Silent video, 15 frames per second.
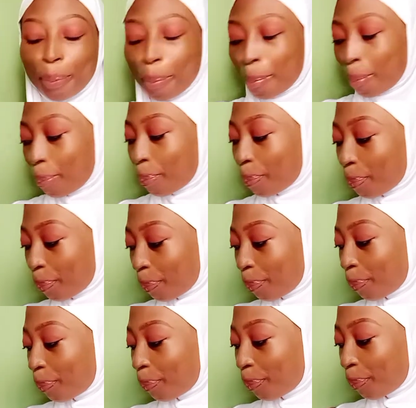
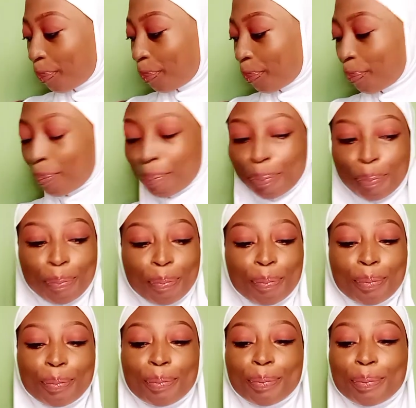
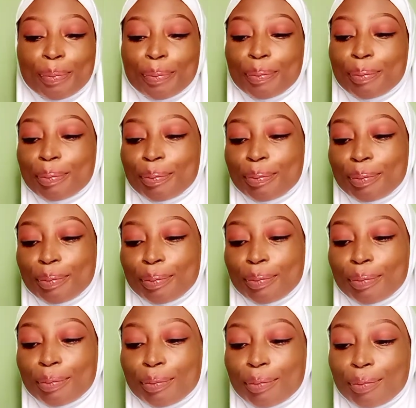
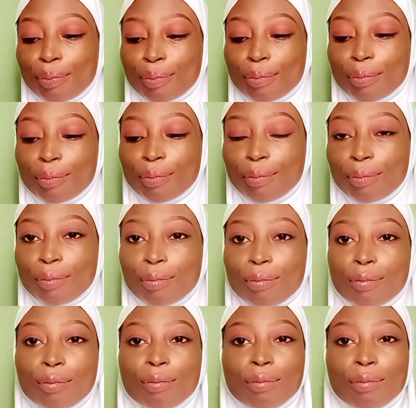Nobody speaks.